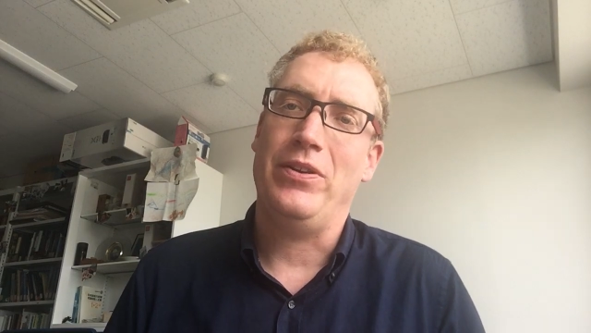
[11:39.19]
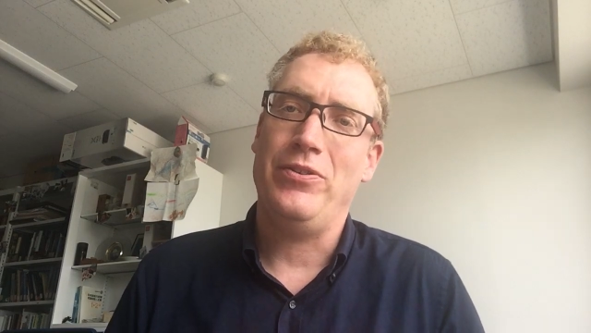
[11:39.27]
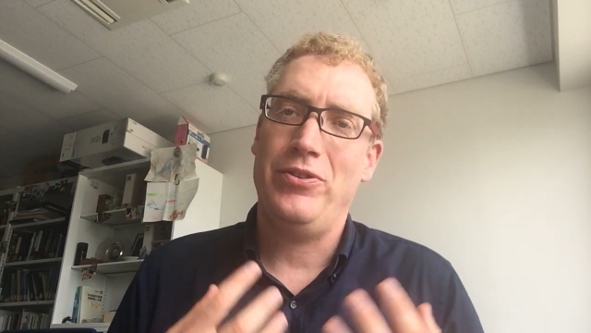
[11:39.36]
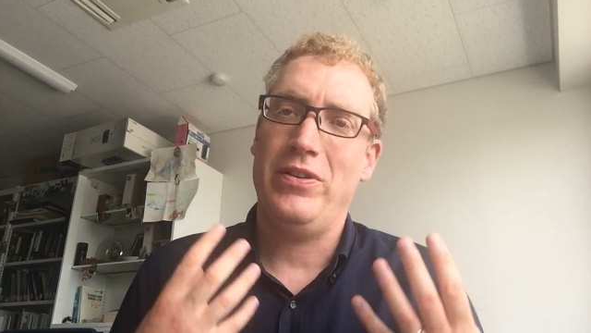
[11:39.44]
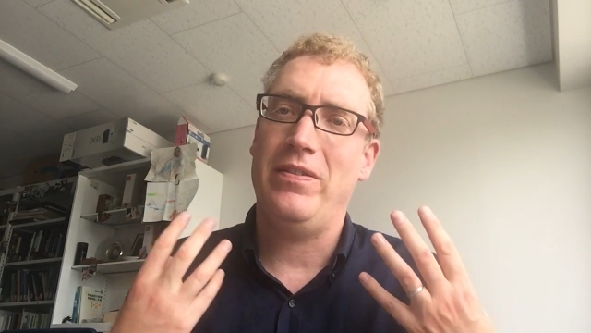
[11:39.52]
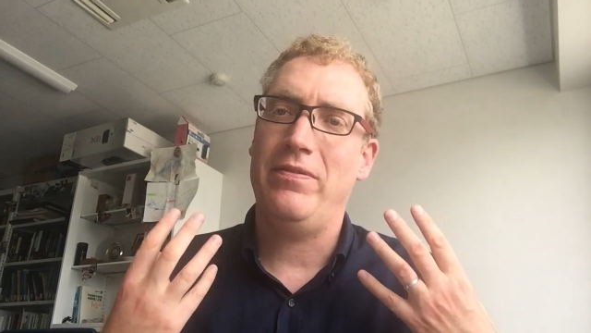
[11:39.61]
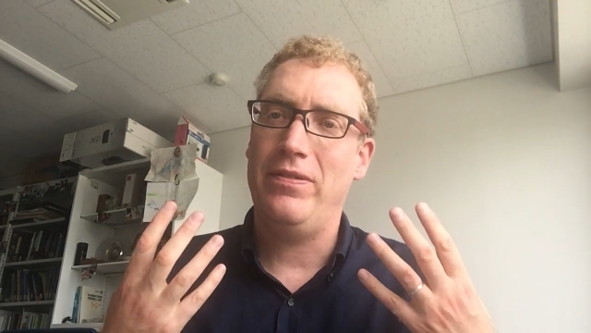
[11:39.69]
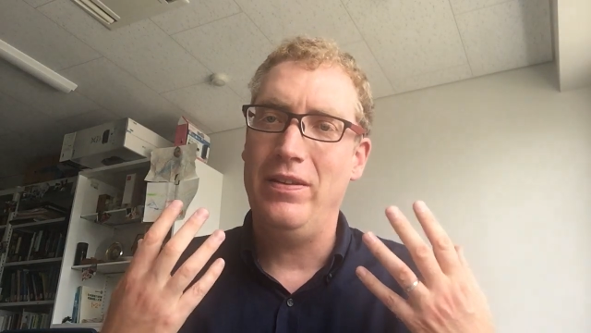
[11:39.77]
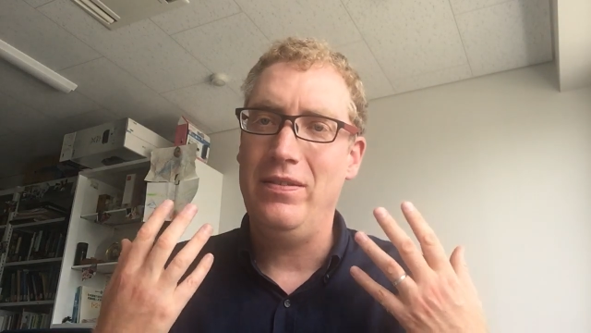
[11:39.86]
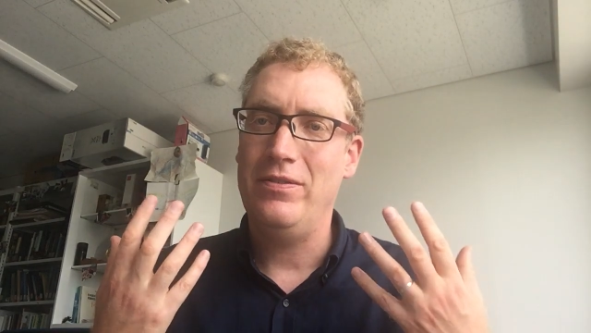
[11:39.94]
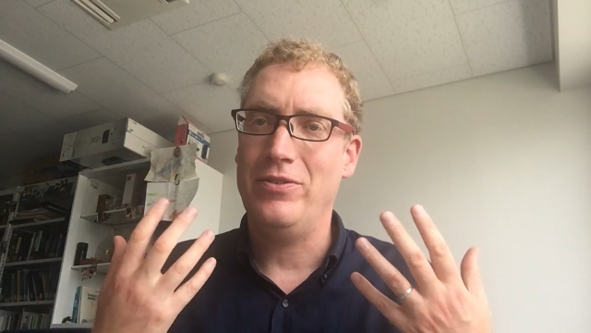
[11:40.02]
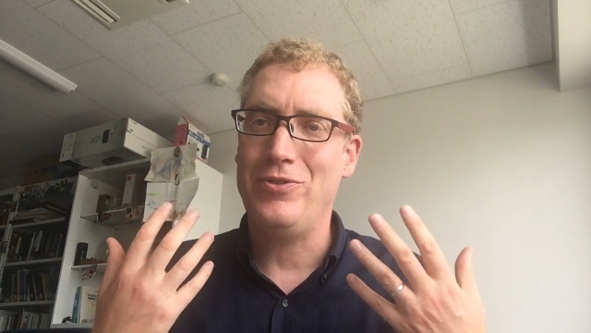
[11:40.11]
You
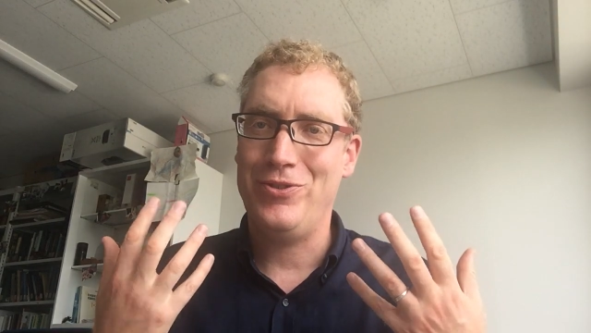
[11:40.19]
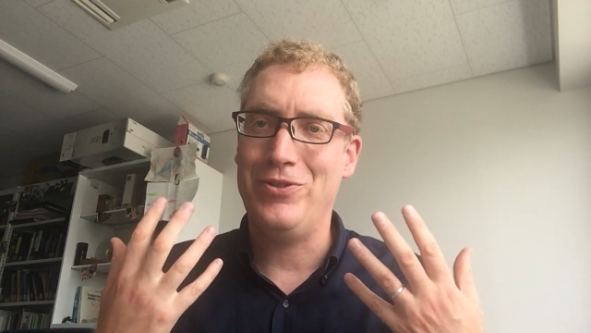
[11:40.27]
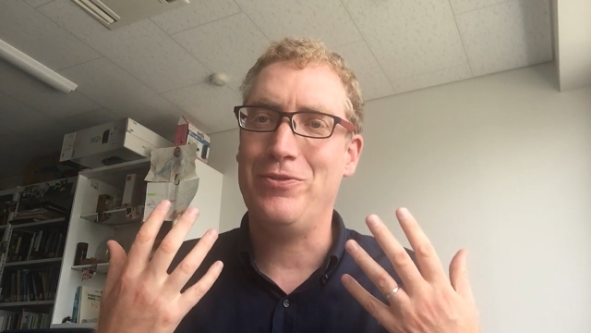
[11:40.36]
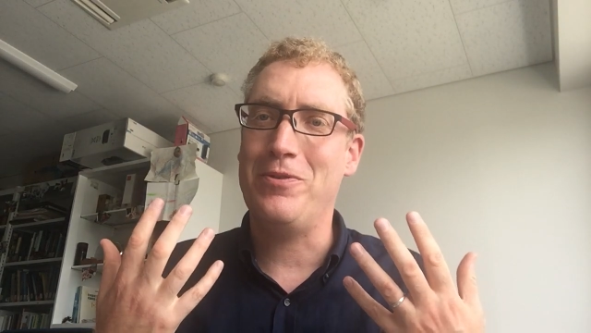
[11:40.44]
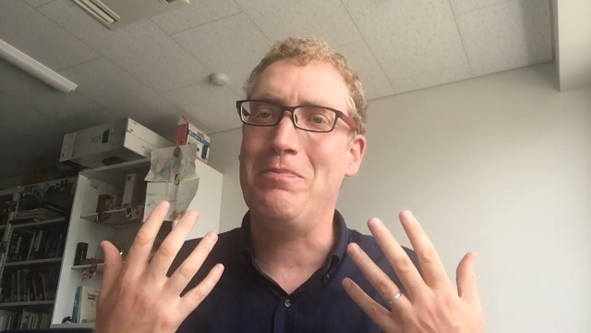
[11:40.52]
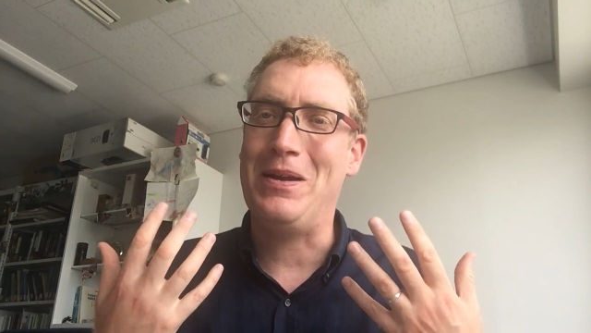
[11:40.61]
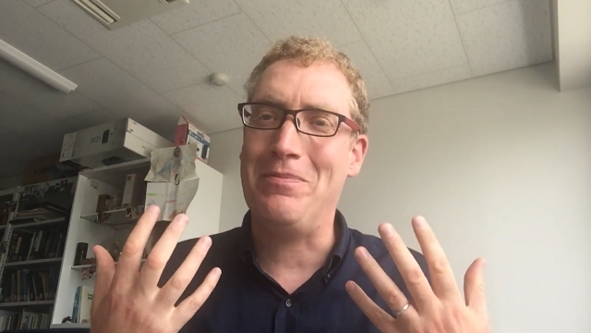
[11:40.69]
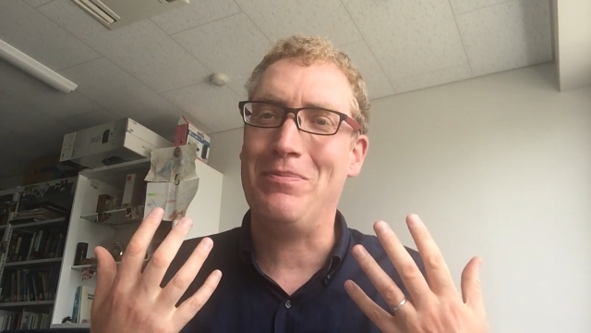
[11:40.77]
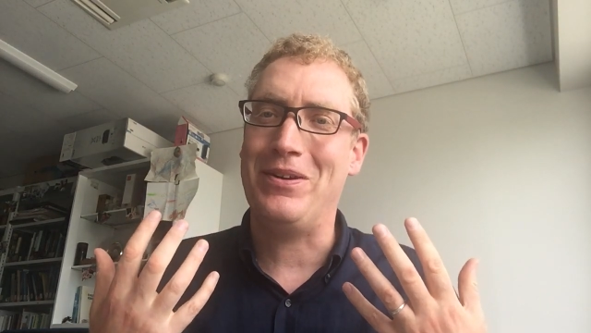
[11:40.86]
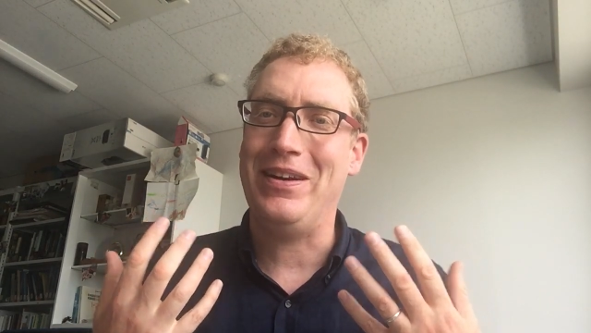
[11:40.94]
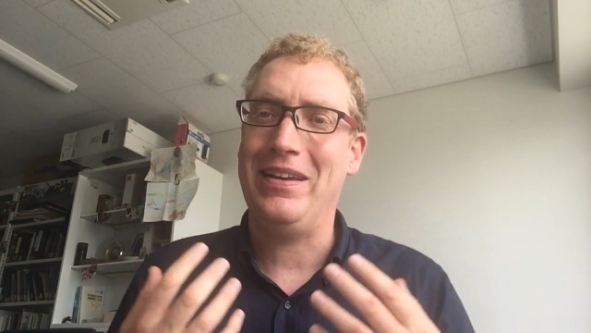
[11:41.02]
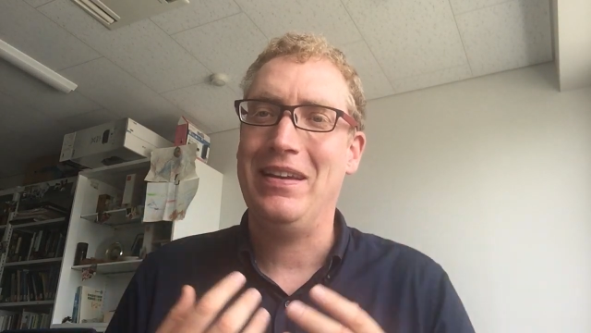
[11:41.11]
should
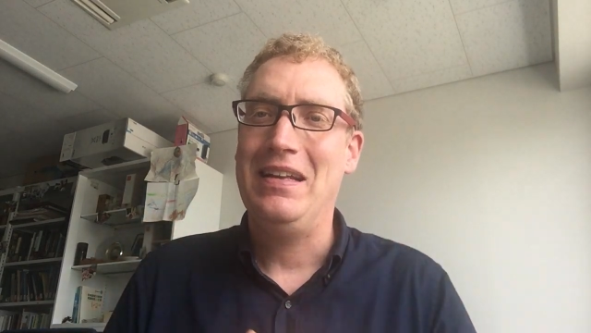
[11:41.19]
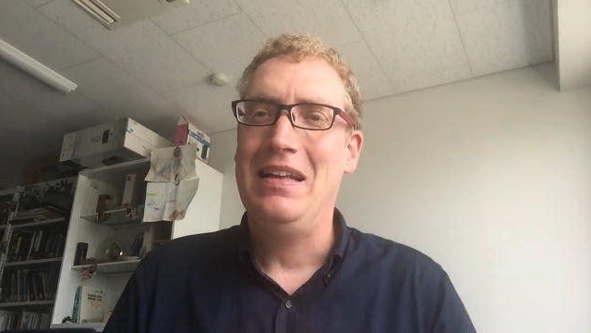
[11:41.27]
remember it.